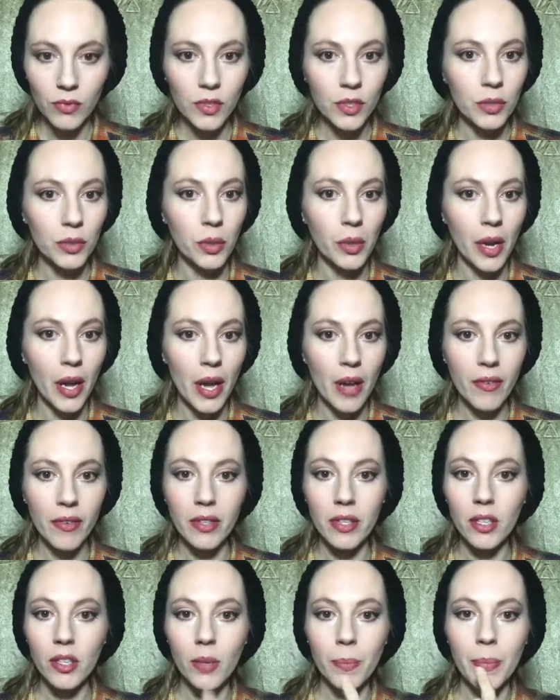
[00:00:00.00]
So now I have a
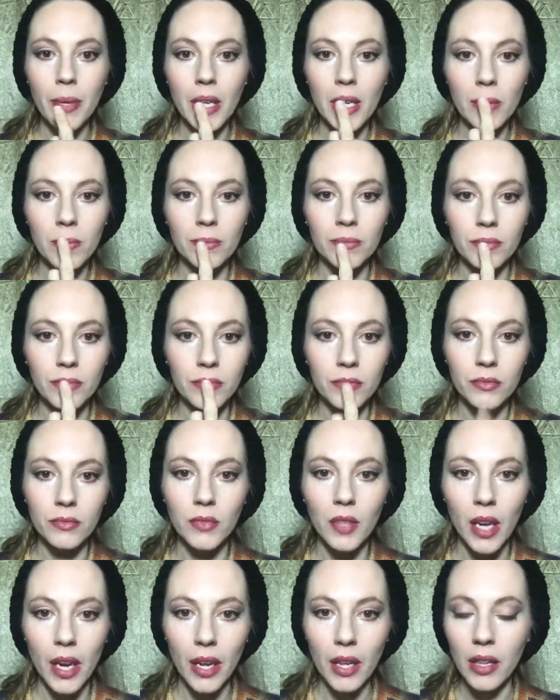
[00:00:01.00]
little bit
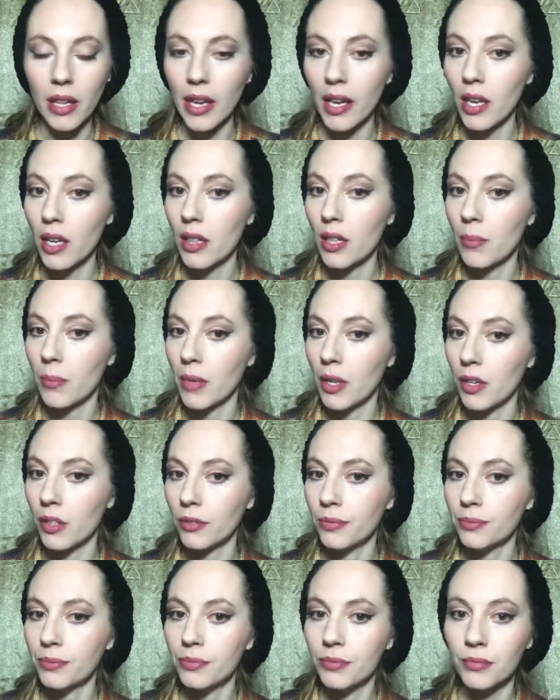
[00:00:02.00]
highlight in the
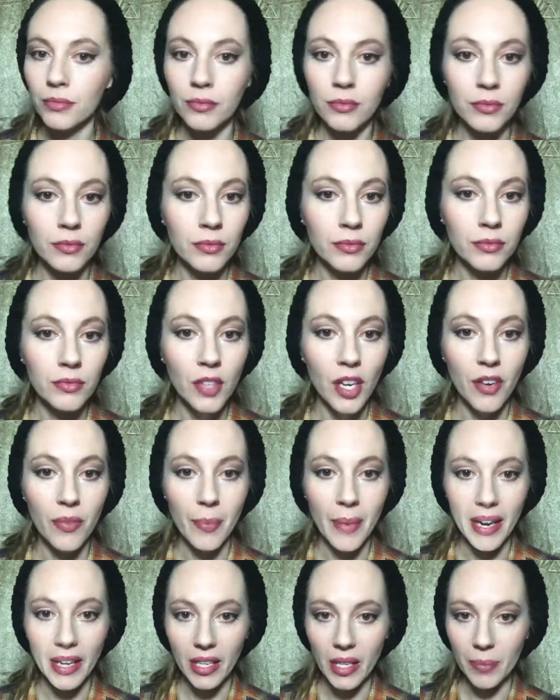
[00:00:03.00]
middle of
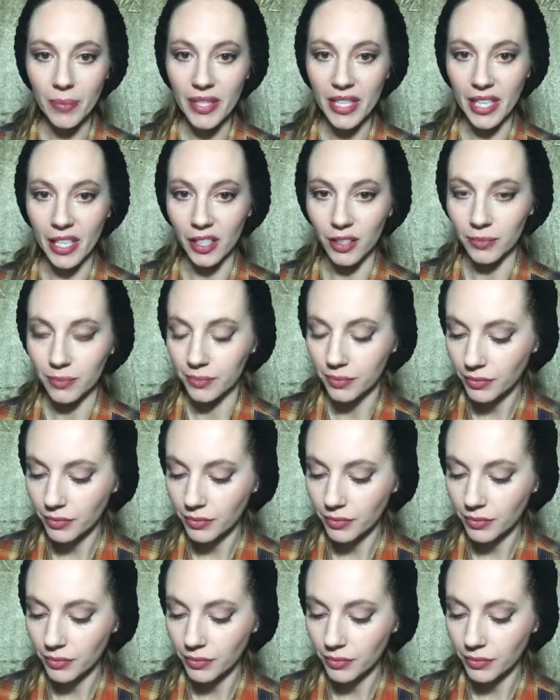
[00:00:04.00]
my lips here.